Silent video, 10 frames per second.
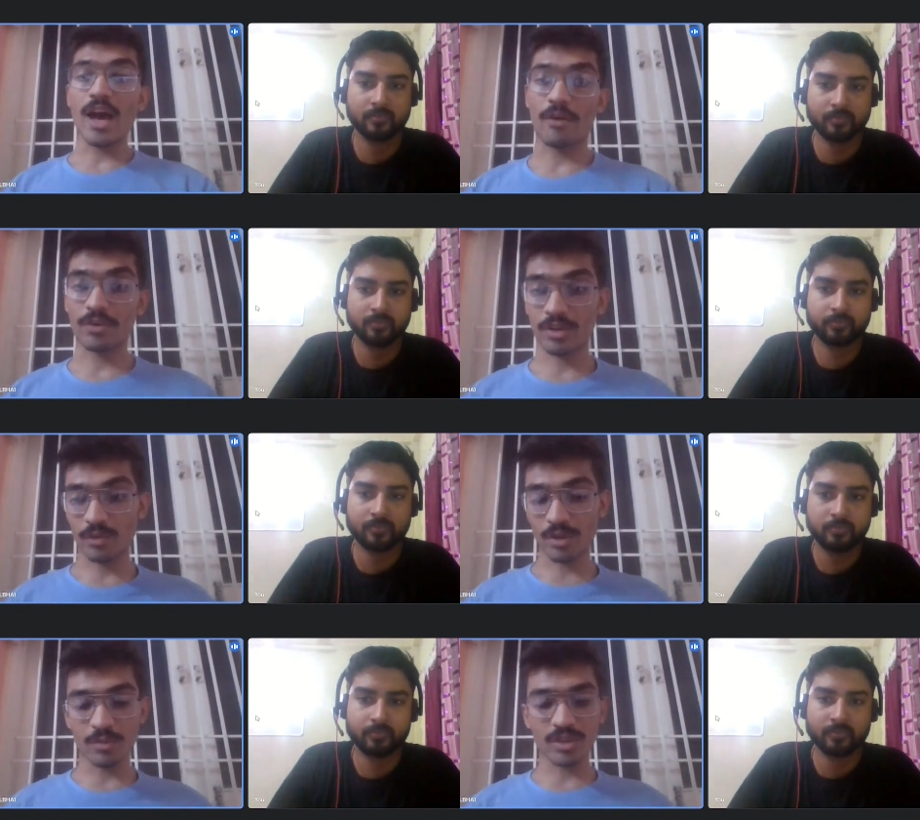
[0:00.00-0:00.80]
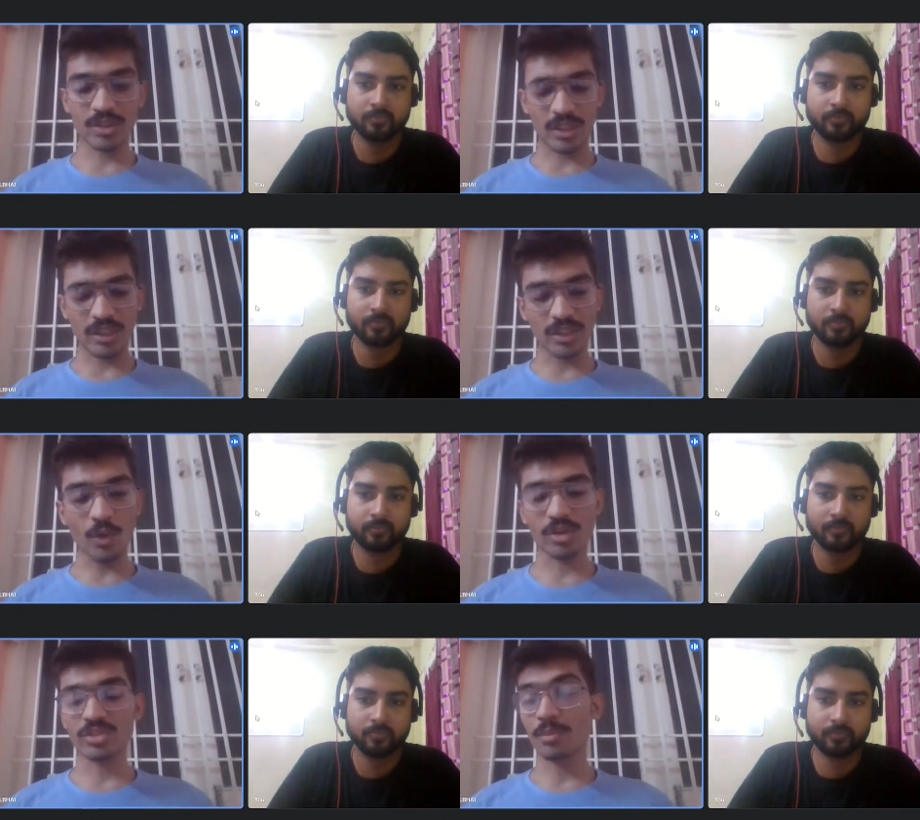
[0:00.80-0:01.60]
Speaker 1: after one month he
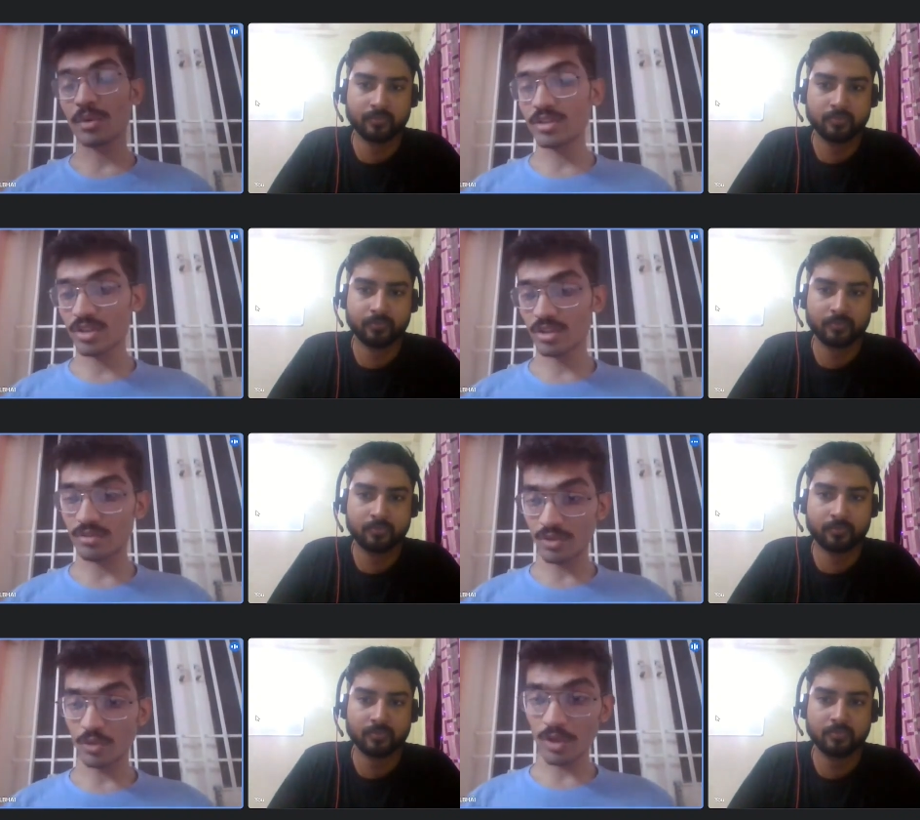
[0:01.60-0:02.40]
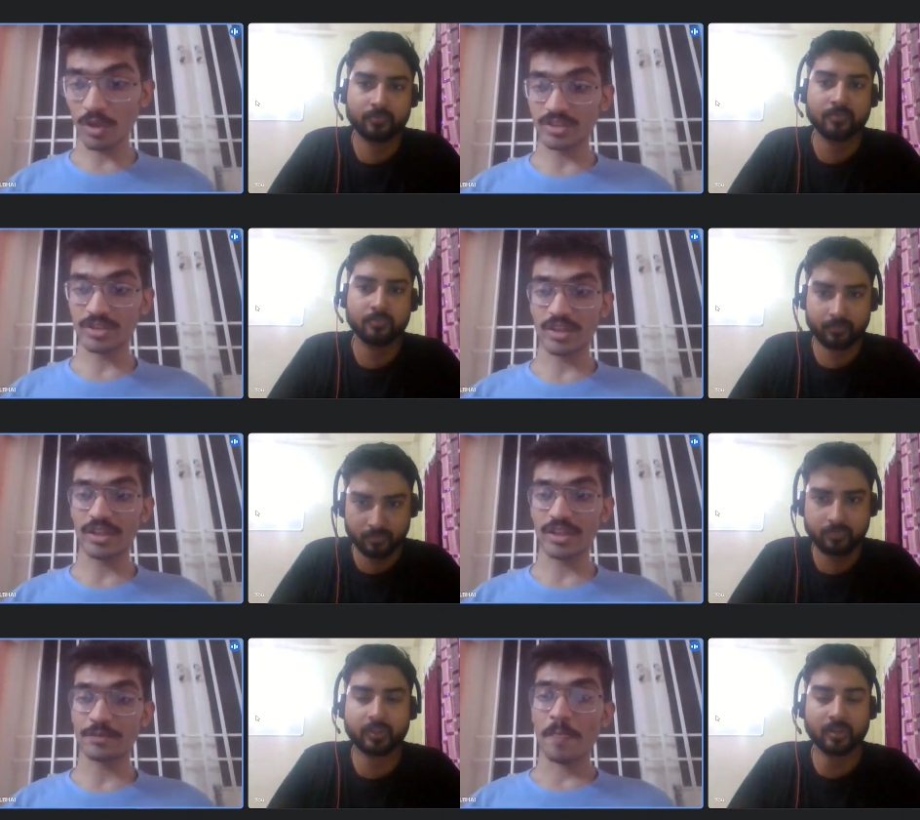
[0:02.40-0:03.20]
got some another knowledges
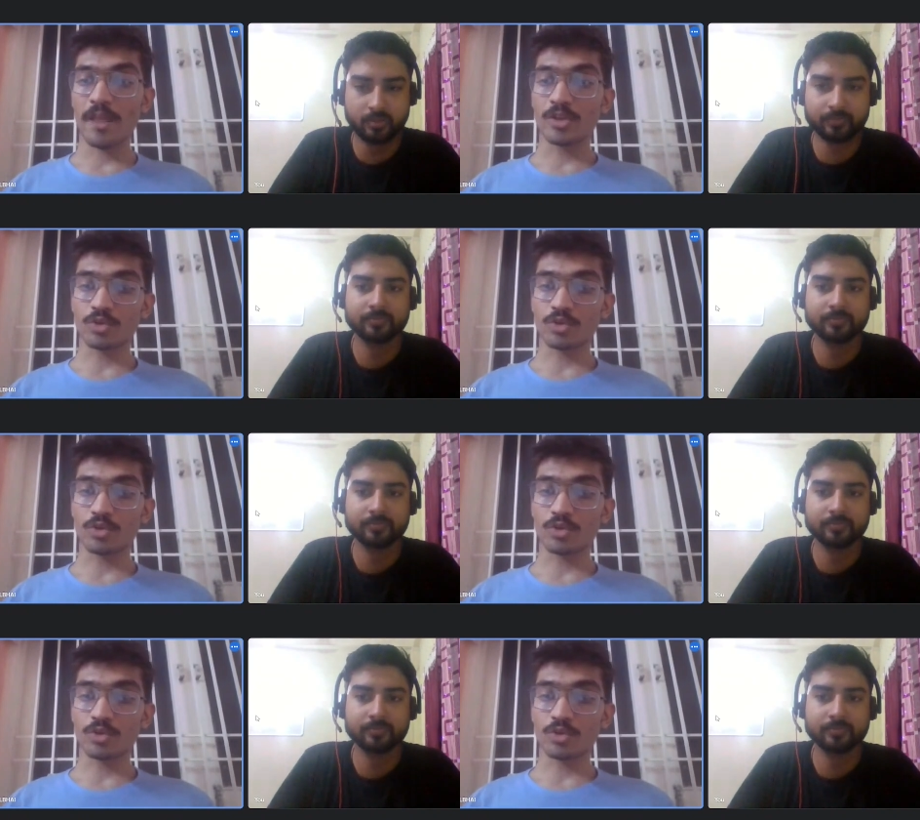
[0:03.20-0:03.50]
right yeah